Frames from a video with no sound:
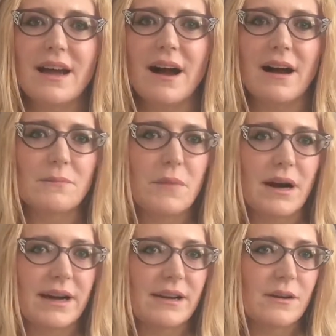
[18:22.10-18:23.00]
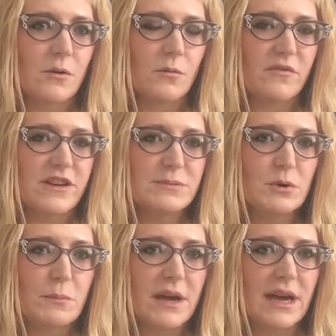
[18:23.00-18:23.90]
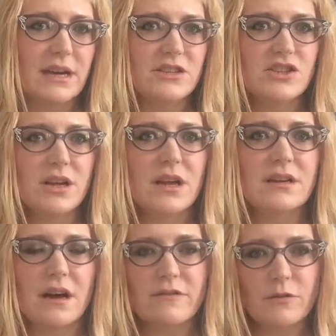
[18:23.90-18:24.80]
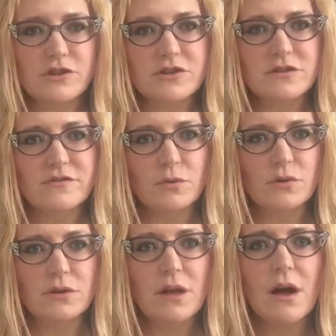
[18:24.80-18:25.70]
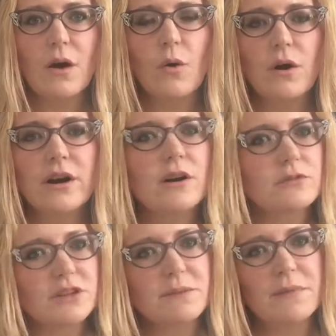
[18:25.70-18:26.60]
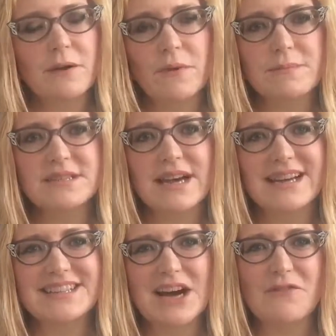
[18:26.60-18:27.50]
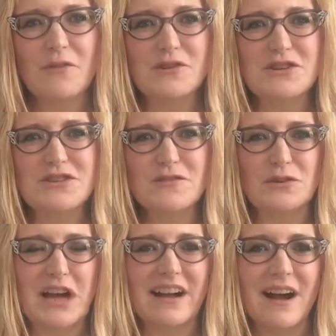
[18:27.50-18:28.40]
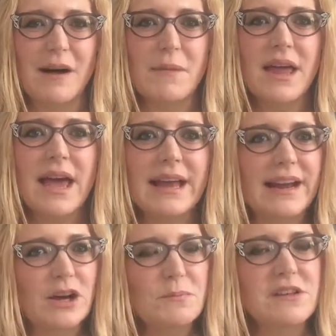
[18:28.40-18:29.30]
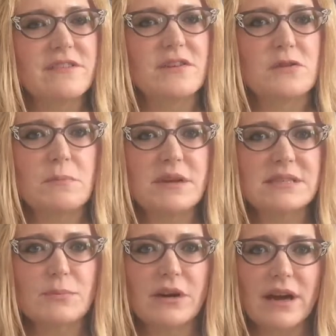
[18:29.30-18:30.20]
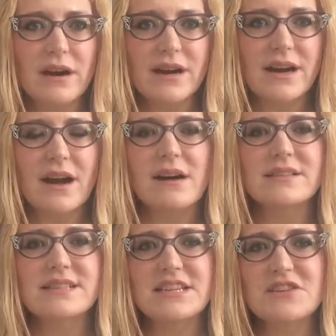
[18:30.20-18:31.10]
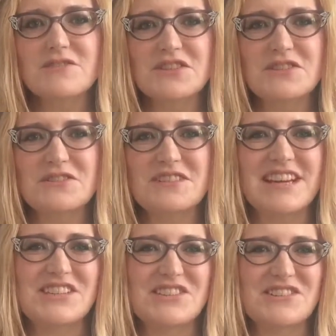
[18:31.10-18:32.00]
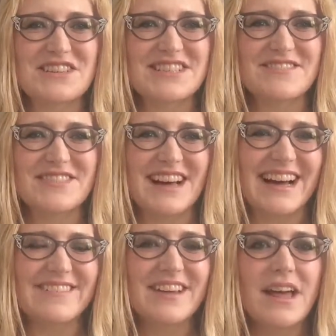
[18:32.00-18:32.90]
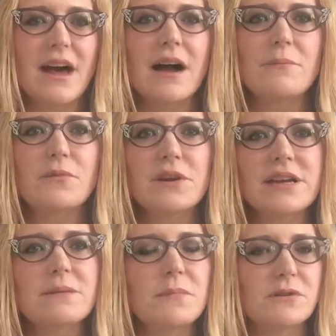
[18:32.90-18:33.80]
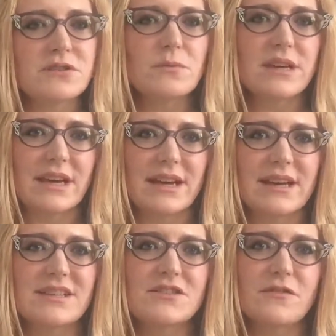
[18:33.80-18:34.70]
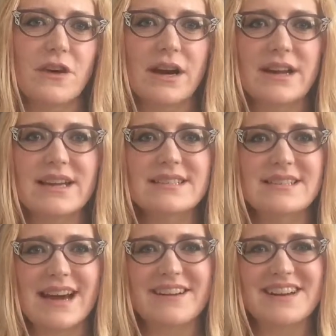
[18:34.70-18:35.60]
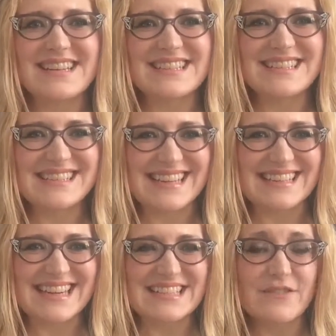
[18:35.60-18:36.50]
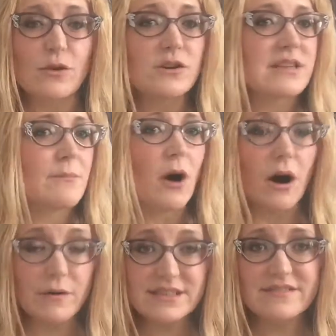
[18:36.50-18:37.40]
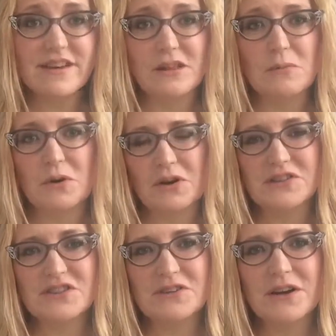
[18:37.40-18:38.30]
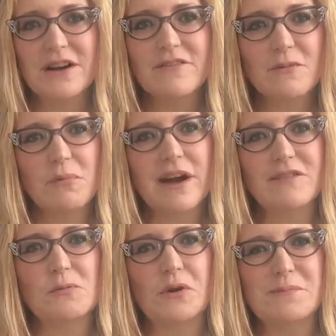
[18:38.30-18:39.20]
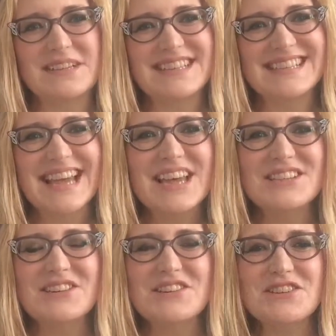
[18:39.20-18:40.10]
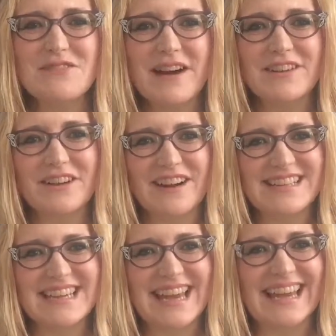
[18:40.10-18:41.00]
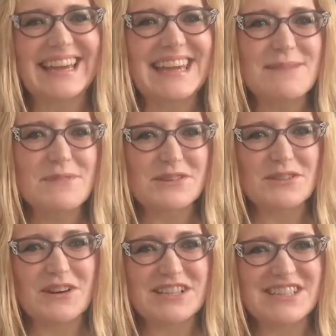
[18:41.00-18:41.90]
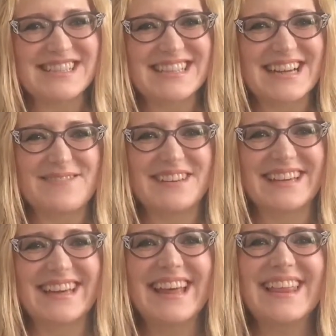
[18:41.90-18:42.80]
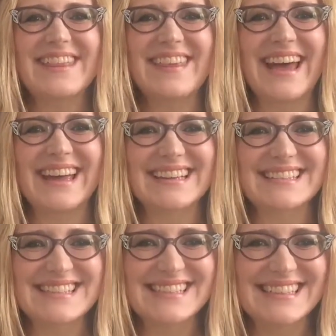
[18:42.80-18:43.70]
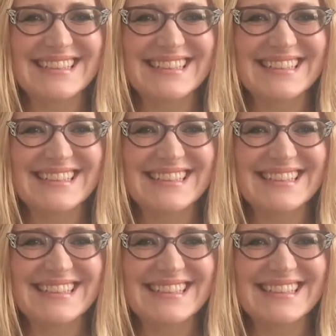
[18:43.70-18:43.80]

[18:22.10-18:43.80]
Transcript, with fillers: on my Facebook page not Fortune's Fool, or go look at my website, NotFortunesFool.com, And I hope that if you're in the Pittsburgh area, I'll see you soon at Journeys of Life. I'm reading most weekends, Fridays, Saturdays, and Sundays. Of course, I'm always available also for private appointments. So you have a great day and keep those questions coming. Thanks.